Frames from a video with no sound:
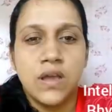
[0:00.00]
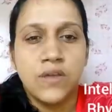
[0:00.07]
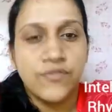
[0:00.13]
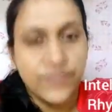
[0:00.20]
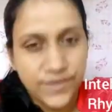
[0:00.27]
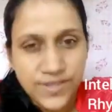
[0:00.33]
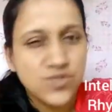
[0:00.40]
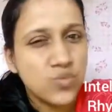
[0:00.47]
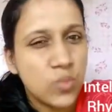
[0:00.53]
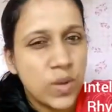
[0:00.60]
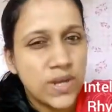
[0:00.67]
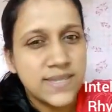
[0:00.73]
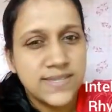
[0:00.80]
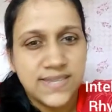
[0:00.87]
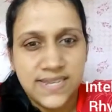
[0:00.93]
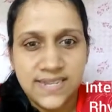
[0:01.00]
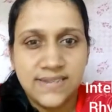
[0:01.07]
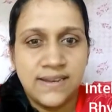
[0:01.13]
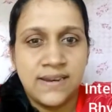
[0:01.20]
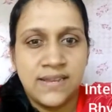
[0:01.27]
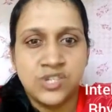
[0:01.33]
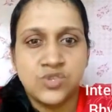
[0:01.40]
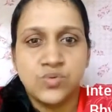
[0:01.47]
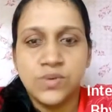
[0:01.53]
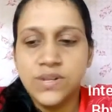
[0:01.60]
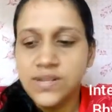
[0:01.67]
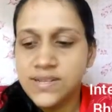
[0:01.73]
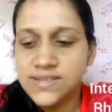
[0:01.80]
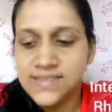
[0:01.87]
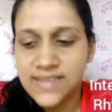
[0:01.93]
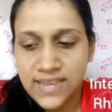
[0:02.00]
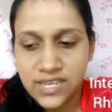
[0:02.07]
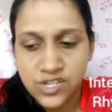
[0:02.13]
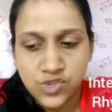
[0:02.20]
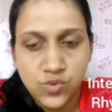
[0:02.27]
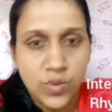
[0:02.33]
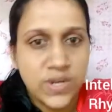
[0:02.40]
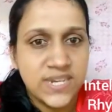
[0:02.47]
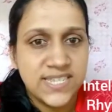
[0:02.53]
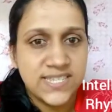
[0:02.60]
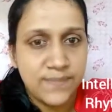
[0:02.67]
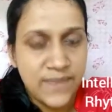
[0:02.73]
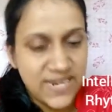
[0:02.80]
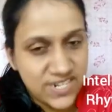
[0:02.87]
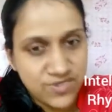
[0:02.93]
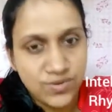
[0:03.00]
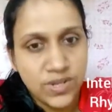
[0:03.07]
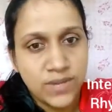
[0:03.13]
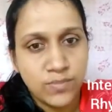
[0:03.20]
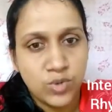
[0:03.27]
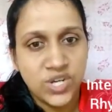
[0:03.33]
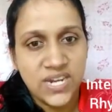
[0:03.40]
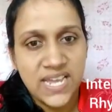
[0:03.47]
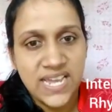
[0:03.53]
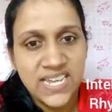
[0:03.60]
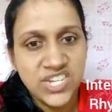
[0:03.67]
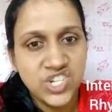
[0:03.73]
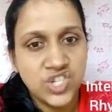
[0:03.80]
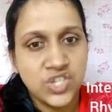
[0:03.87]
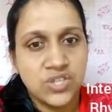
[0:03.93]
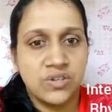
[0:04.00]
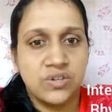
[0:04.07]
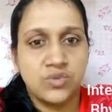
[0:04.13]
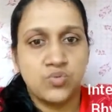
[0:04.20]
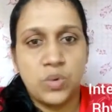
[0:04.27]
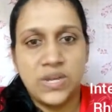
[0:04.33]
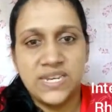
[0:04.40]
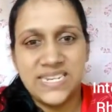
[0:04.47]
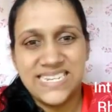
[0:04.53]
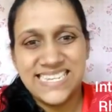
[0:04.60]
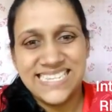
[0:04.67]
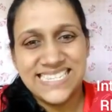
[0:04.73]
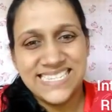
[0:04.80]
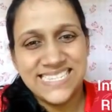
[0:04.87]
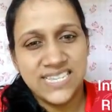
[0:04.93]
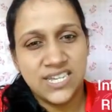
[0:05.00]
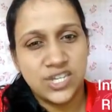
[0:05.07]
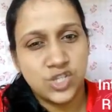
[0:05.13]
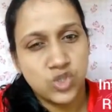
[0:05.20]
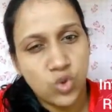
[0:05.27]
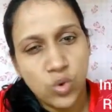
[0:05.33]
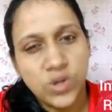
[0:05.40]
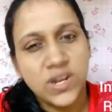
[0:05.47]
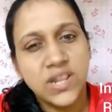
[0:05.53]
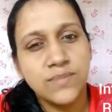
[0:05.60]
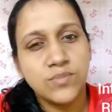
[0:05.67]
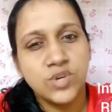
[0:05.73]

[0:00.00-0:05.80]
First one is intellectual, second one is metric montage, third one is tonal